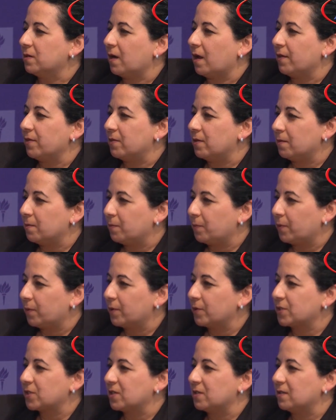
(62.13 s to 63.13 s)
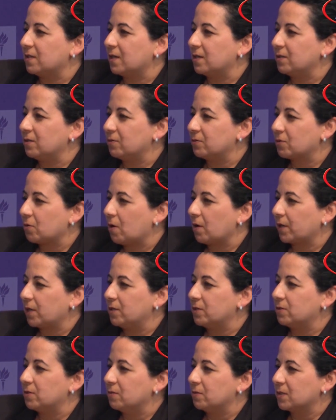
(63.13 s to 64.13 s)
on the person that you're
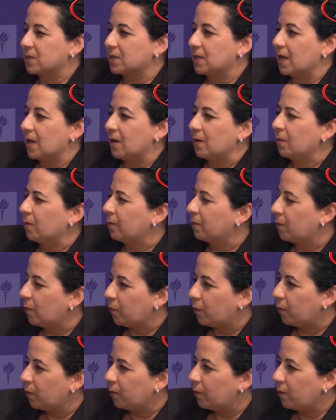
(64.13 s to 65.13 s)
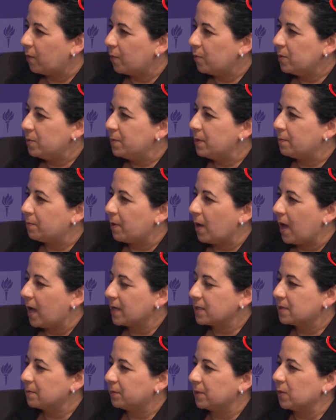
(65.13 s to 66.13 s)
talking to say, well, what would be
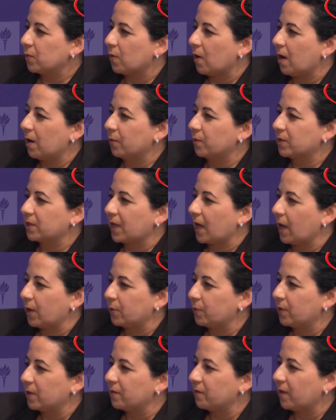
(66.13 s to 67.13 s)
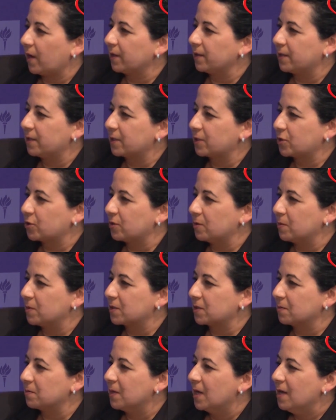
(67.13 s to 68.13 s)
possibly wrong with countering violent
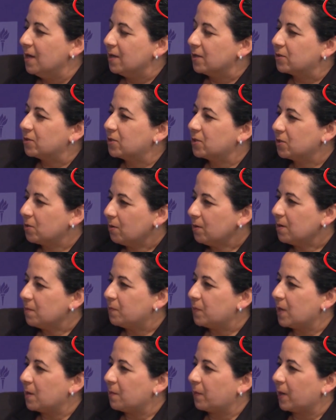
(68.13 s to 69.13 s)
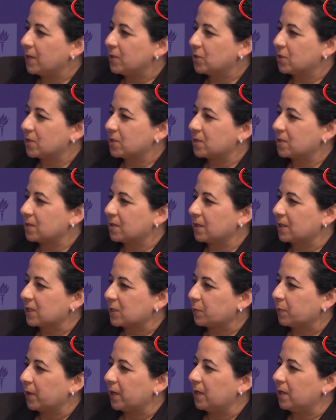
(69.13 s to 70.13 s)
extremism? So start a bit by just
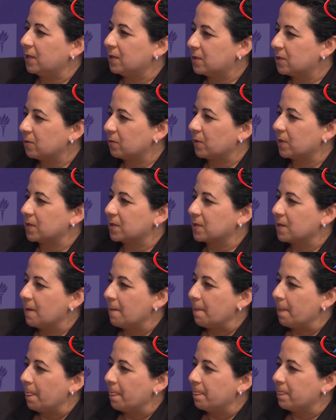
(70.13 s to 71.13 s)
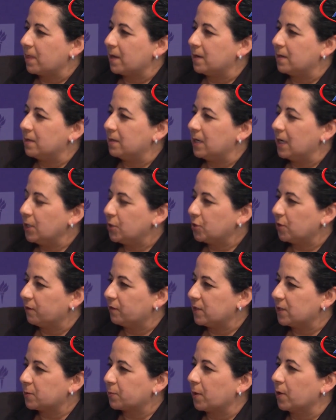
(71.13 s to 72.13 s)
explaining to us the nature
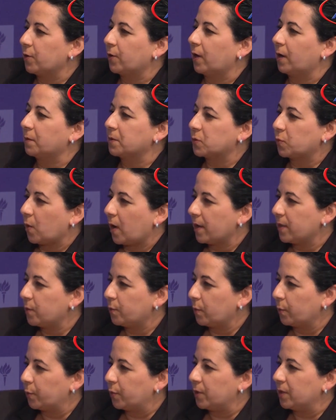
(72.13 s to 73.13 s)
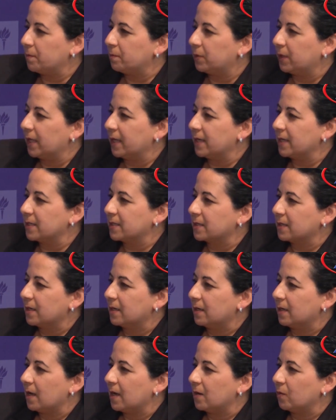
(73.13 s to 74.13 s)
of these programs, why they were put in place,
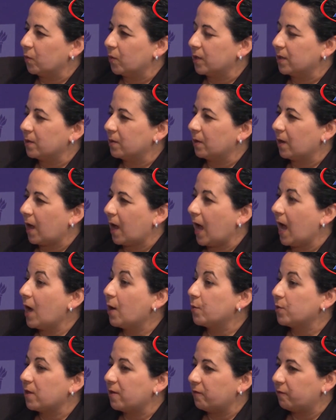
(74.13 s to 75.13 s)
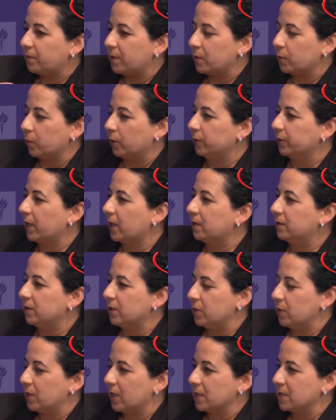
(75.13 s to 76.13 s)
and how they've been rolled out in
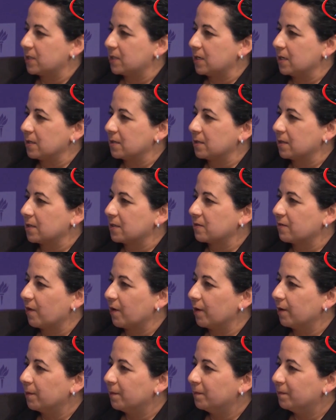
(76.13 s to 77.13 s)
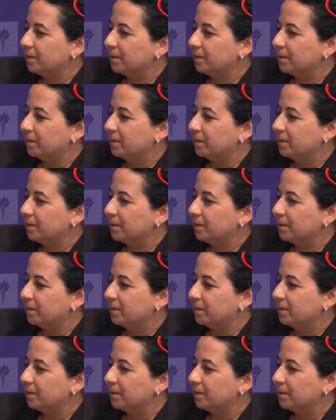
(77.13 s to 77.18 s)
the United States thus far.